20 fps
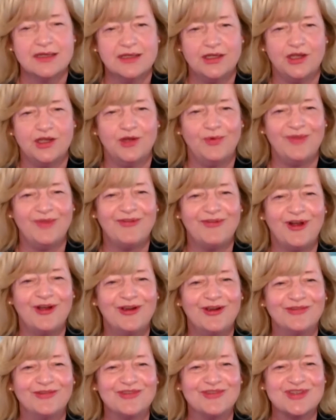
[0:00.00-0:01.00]
You know, we've all
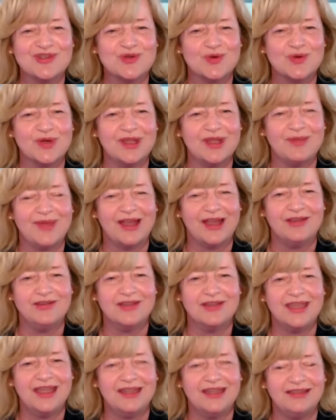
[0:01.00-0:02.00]
heard the story about you
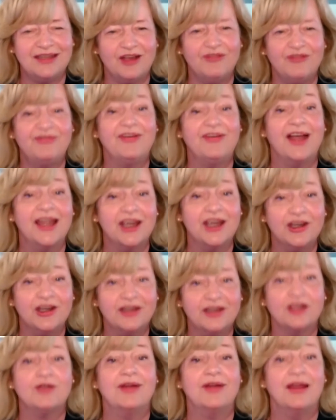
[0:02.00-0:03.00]
can't yell fire in a
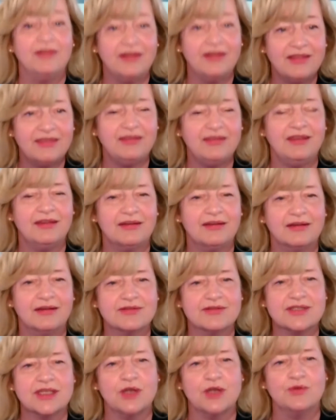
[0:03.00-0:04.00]
crowded theater.
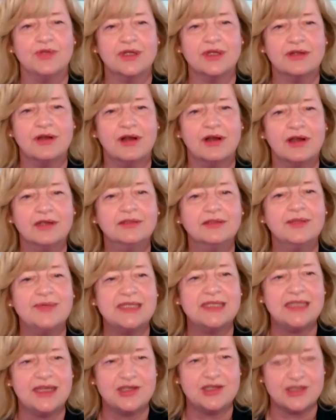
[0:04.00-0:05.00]
So there are
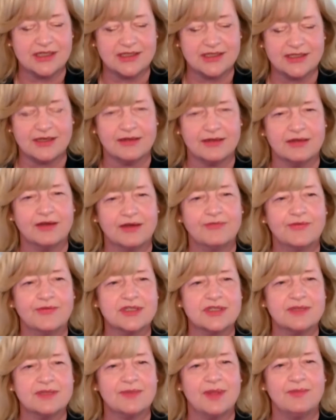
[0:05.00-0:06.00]
limitations on our
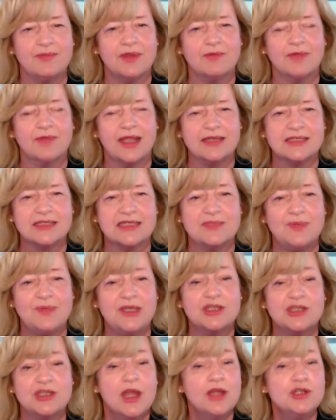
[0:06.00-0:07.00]
First Amendment right to
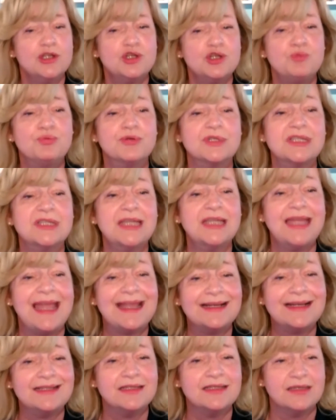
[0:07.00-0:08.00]
speech to
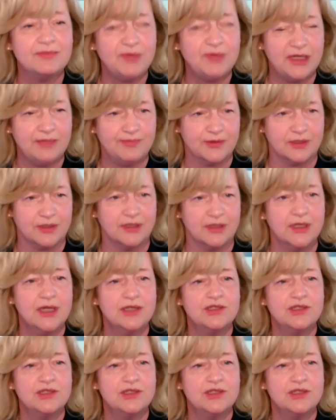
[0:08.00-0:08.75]
protect people